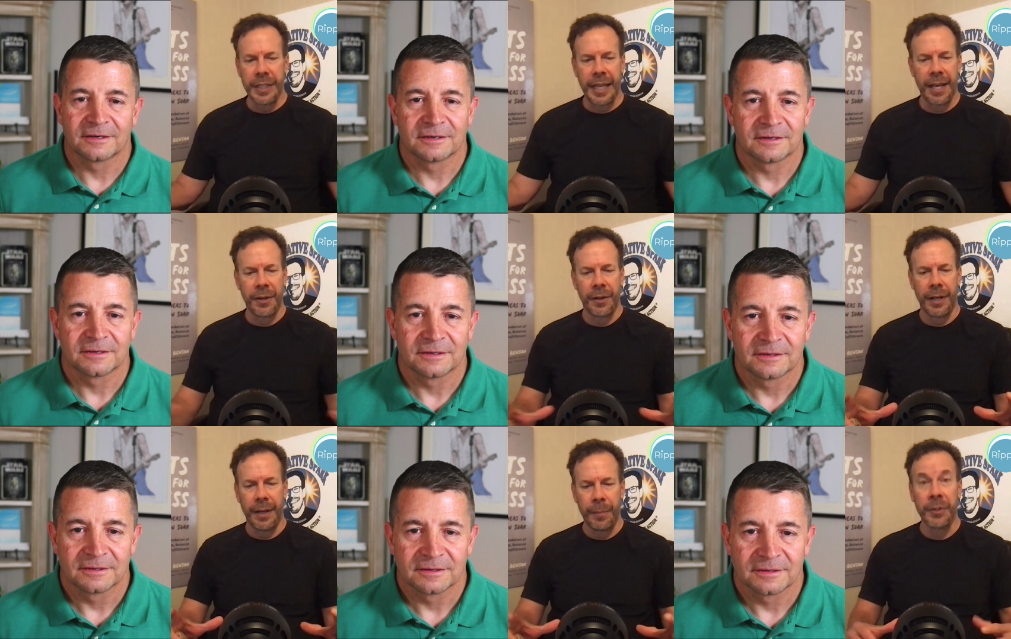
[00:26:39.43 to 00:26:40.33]

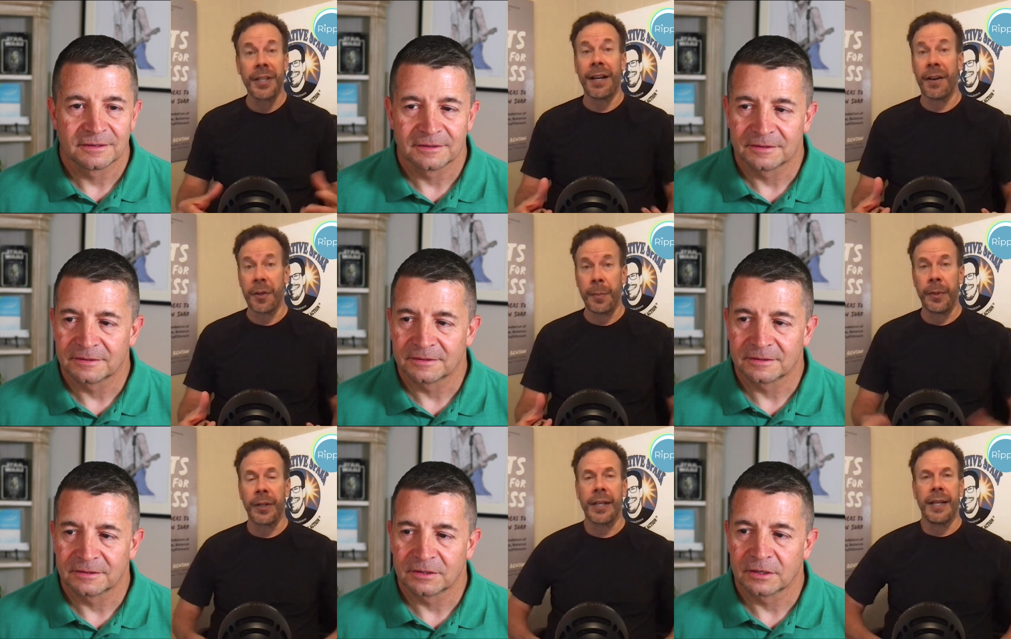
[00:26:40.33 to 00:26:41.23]
Speaker 1: together a multi author
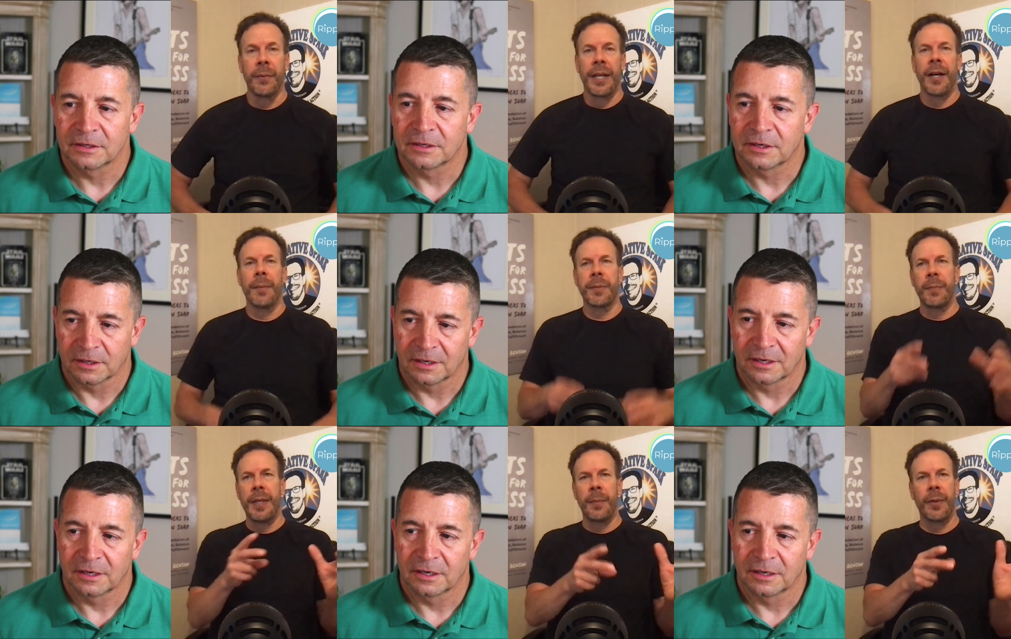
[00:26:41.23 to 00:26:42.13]
book and we
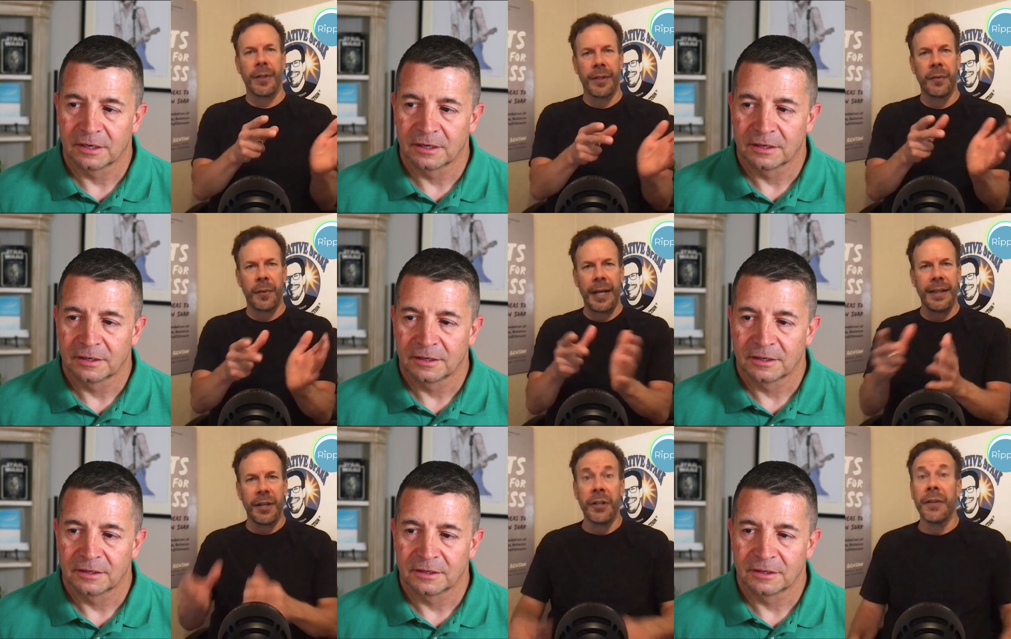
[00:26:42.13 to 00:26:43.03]
helped people
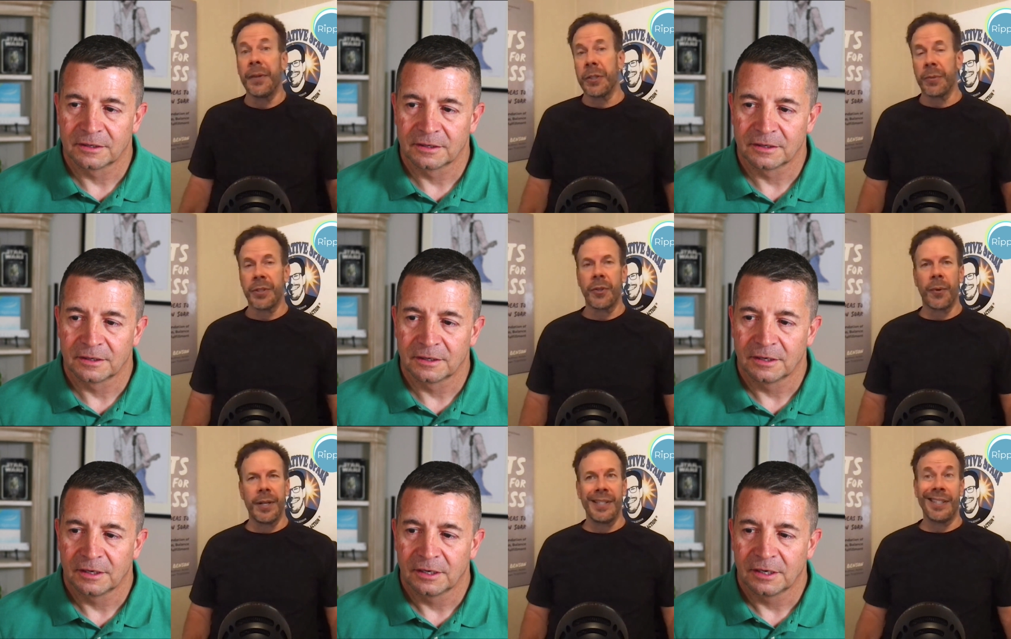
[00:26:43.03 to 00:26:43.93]
write their individual
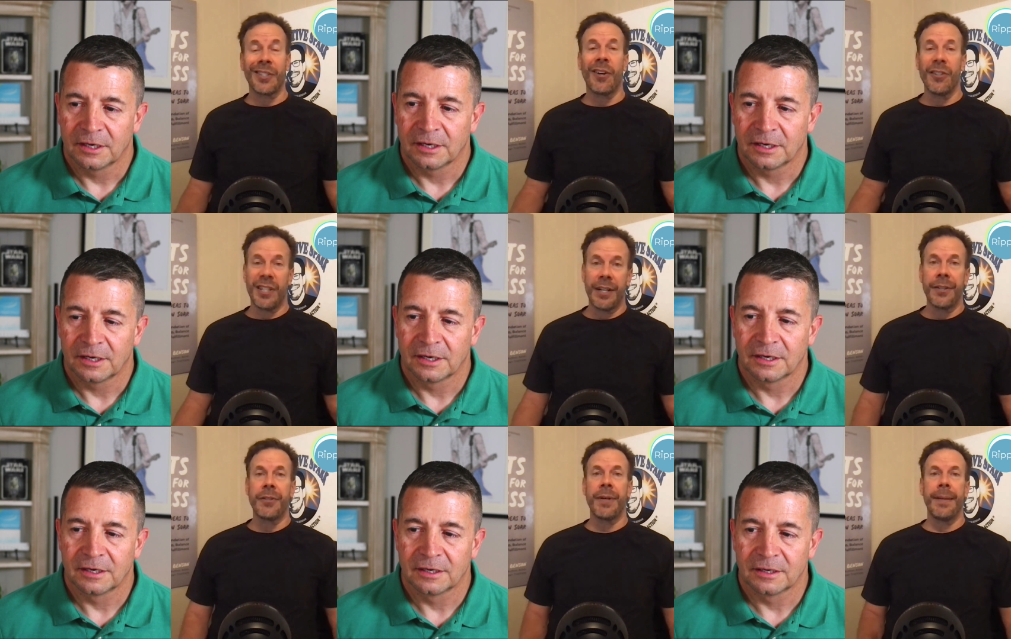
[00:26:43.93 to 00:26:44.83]
stories, and it's called
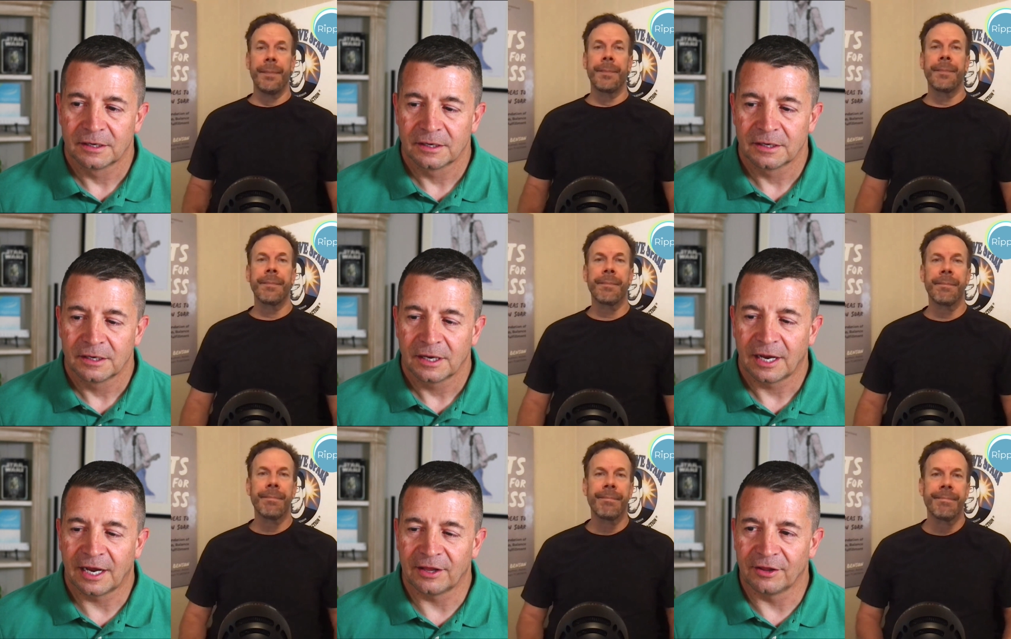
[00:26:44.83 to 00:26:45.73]
Dare to Dream.
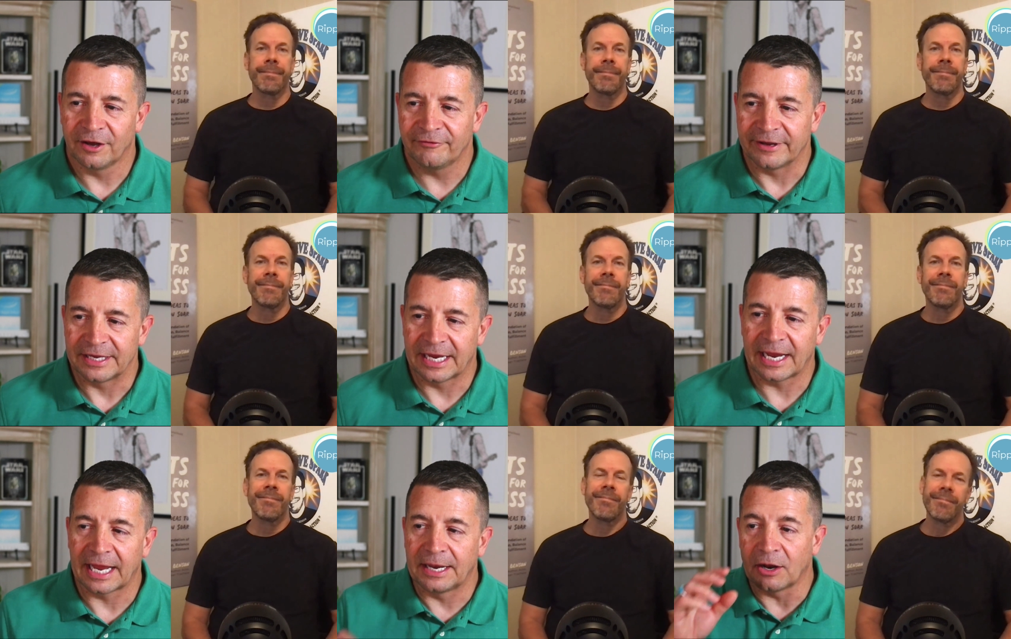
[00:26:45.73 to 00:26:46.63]
Speaker 2: I love it.
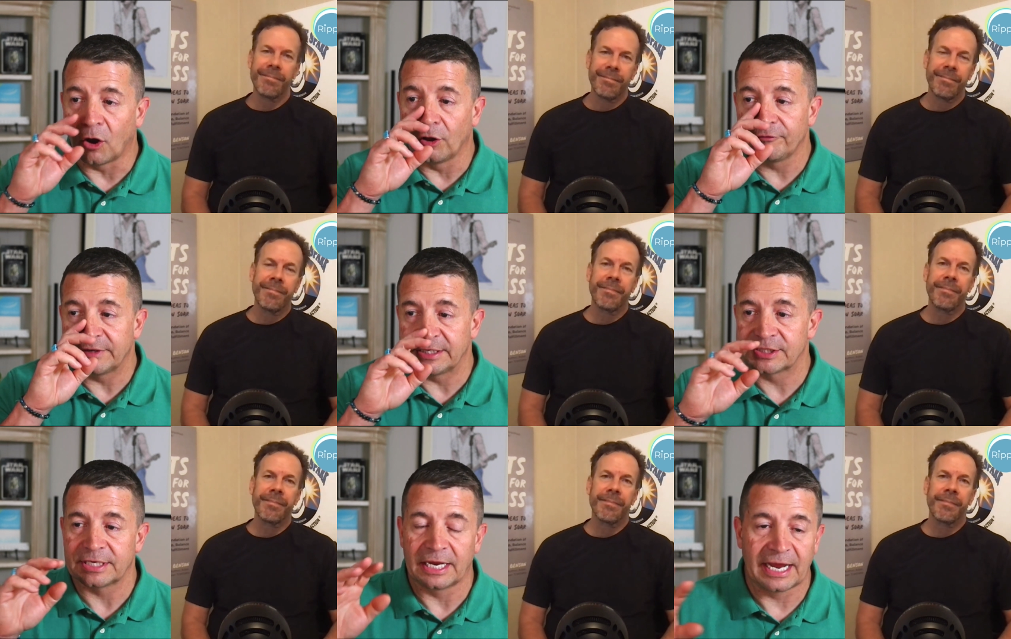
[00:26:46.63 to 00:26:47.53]
Yeah. And all
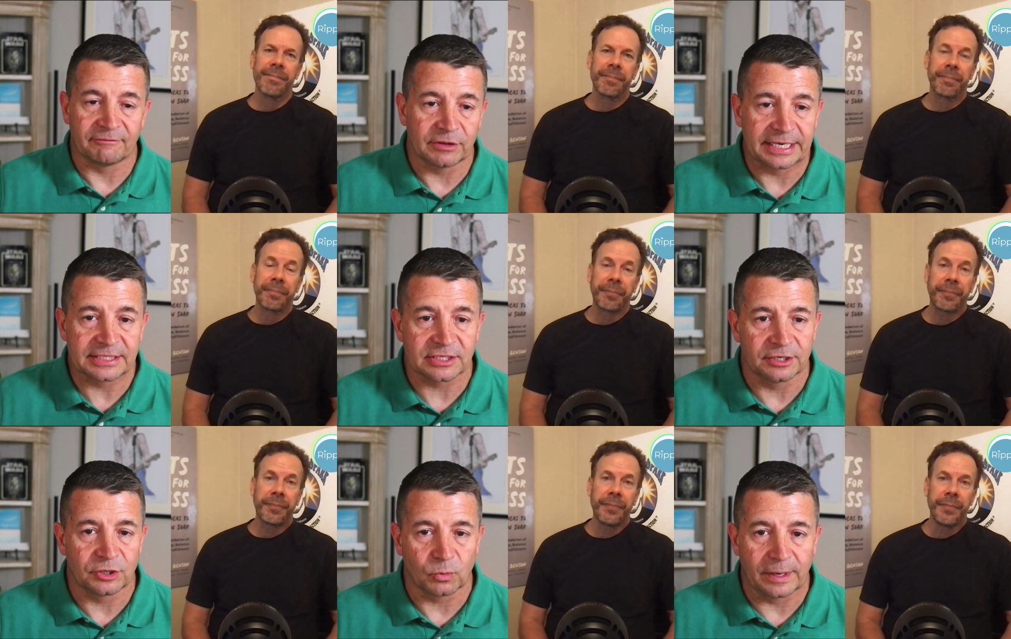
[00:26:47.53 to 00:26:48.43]
these have links
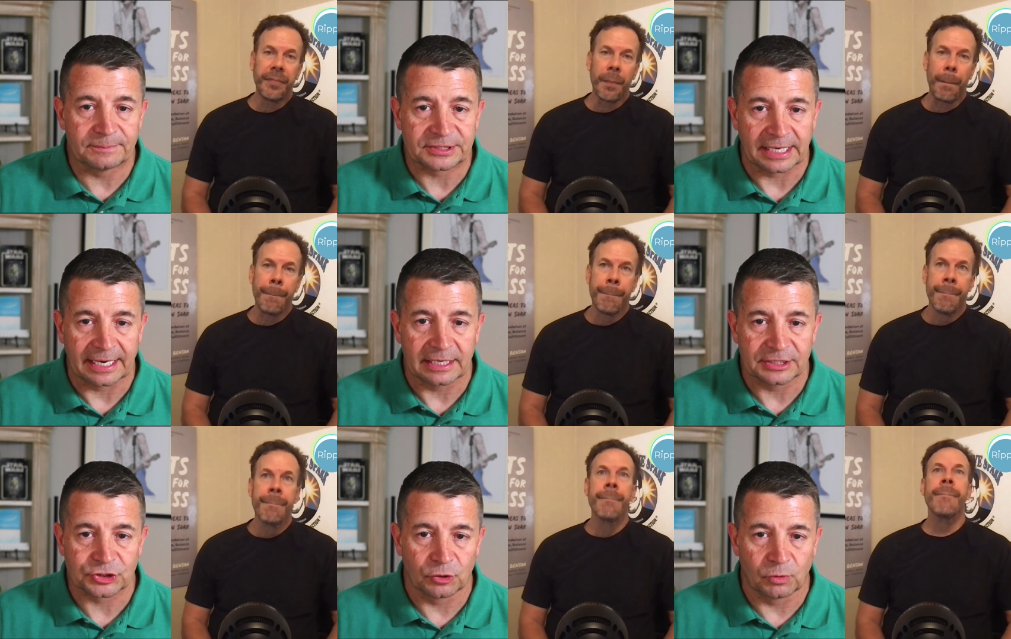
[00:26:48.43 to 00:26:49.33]
on your
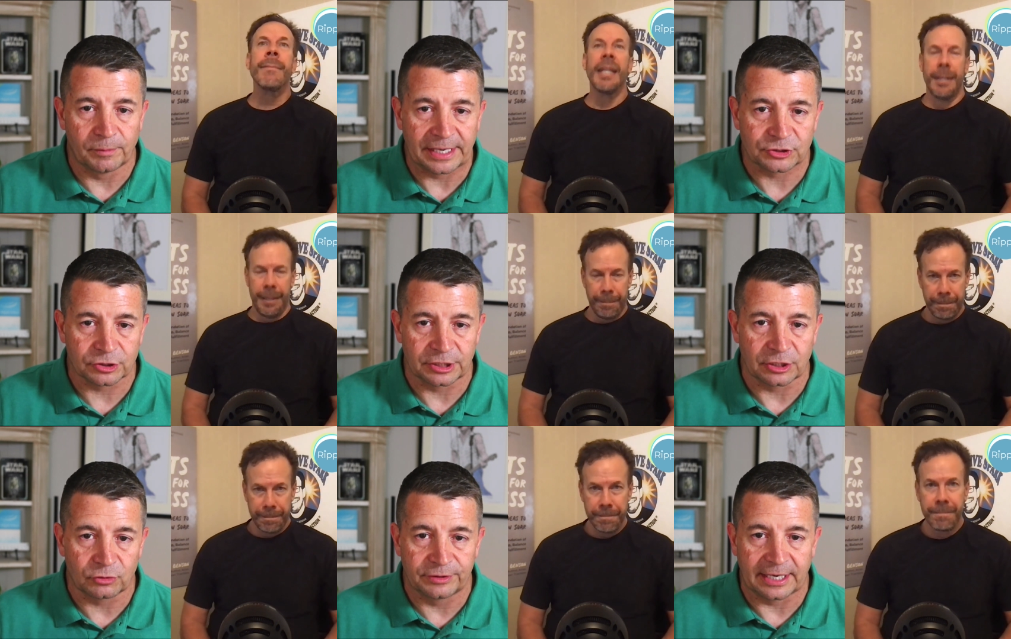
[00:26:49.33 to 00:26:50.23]
website. So we'll make sure to
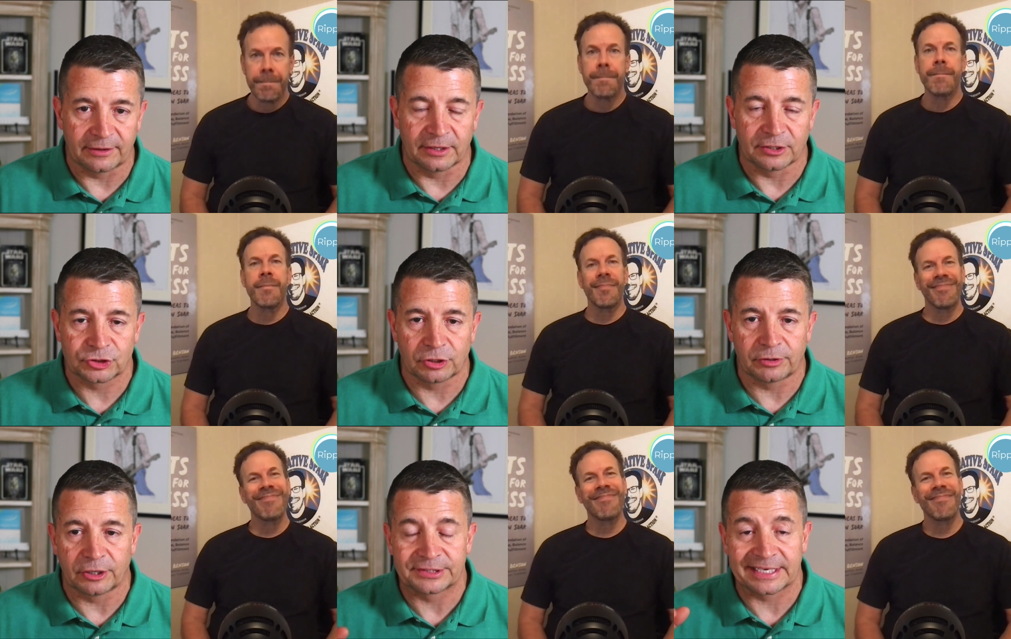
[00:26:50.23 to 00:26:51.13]
include that in the show
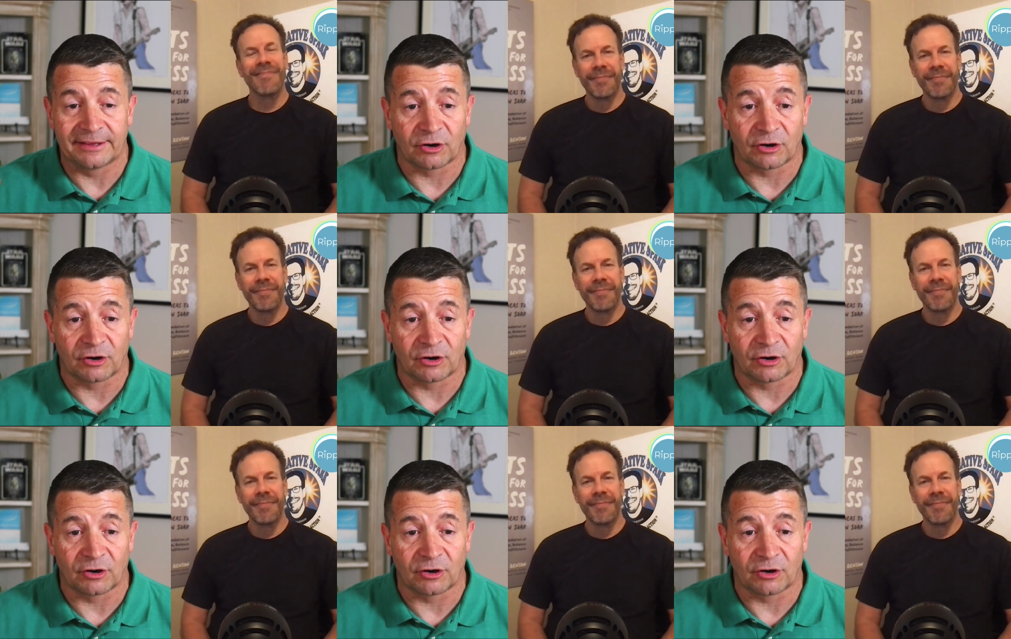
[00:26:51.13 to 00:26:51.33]
notes, and they're